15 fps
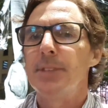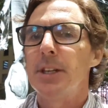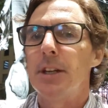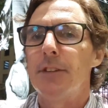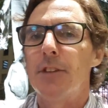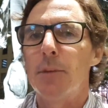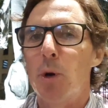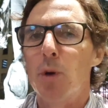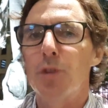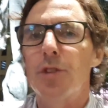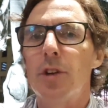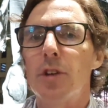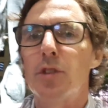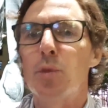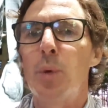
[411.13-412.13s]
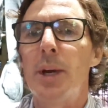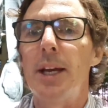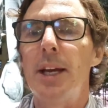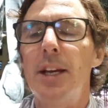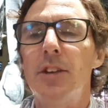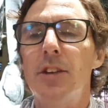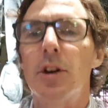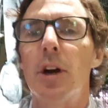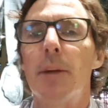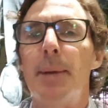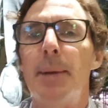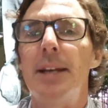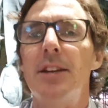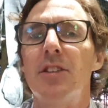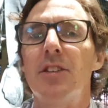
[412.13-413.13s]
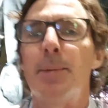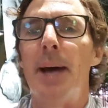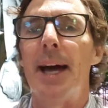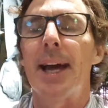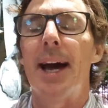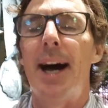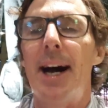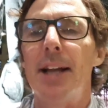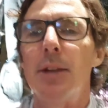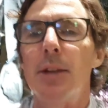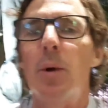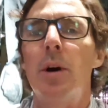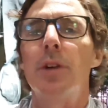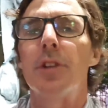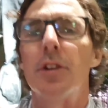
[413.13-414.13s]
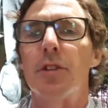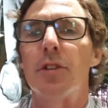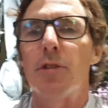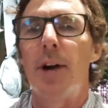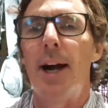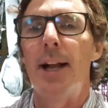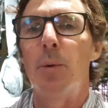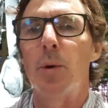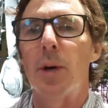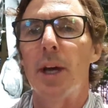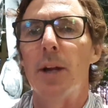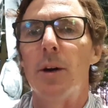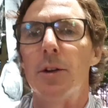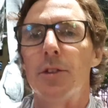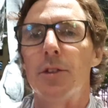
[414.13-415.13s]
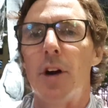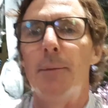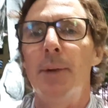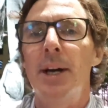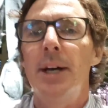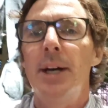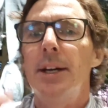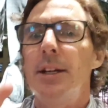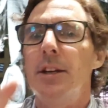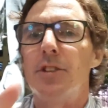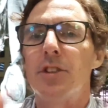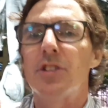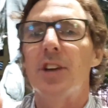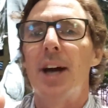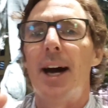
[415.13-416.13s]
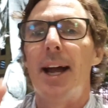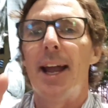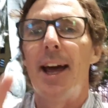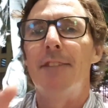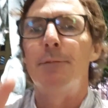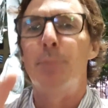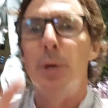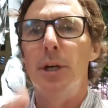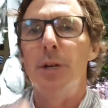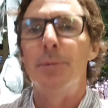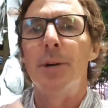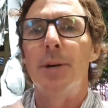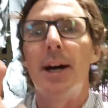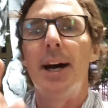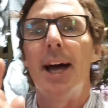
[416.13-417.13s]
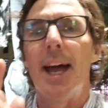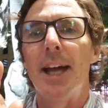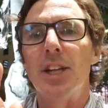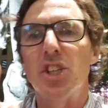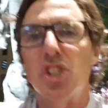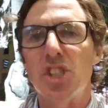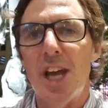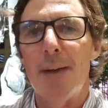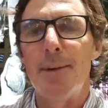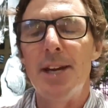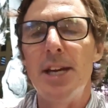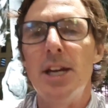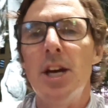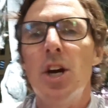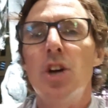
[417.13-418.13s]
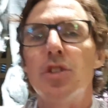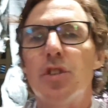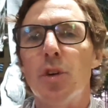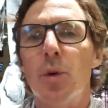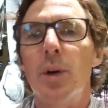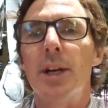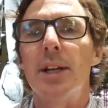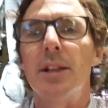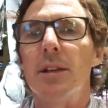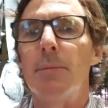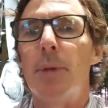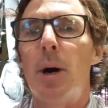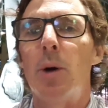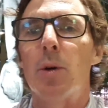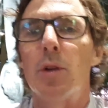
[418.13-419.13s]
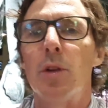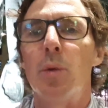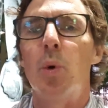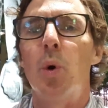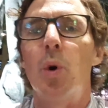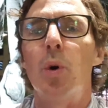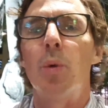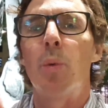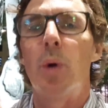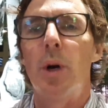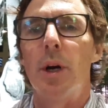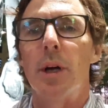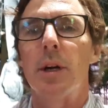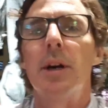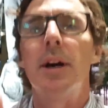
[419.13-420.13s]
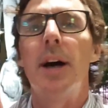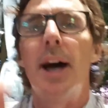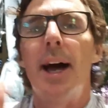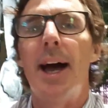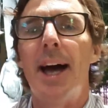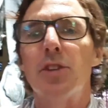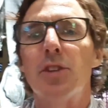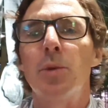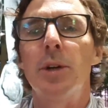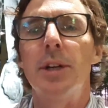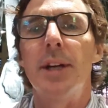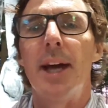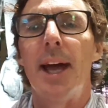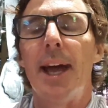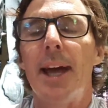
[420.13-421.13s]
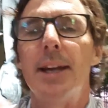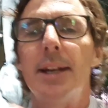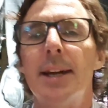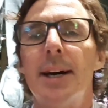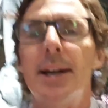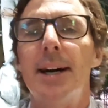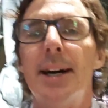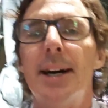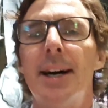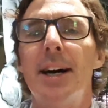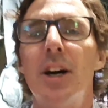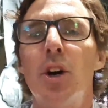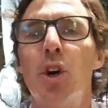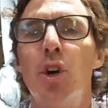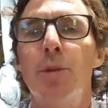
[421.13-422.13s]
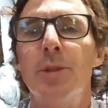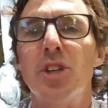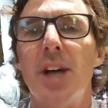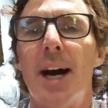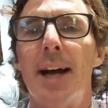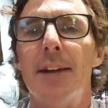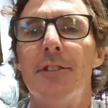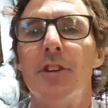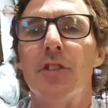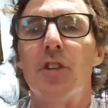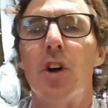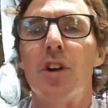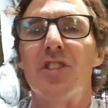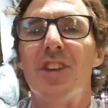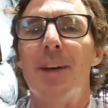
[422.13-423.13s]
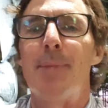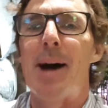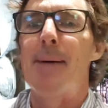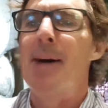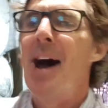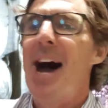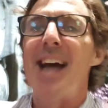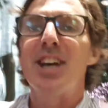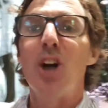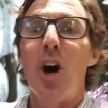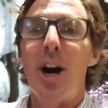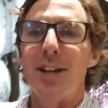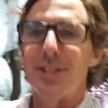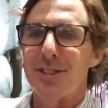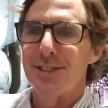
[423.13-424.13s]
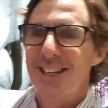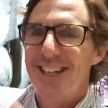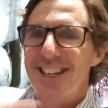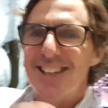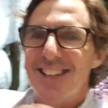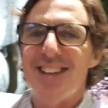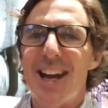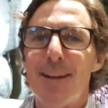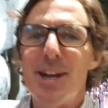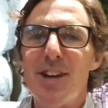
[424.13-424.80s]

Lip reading: if the ball's not swinging, he's got to bend his back, otherwise Australia will get on top. You just can't have Bumrah and Shami doing the bulk of the work. Ashwin and Umesh Yadav have got to step up. Hey guys, it's going to be a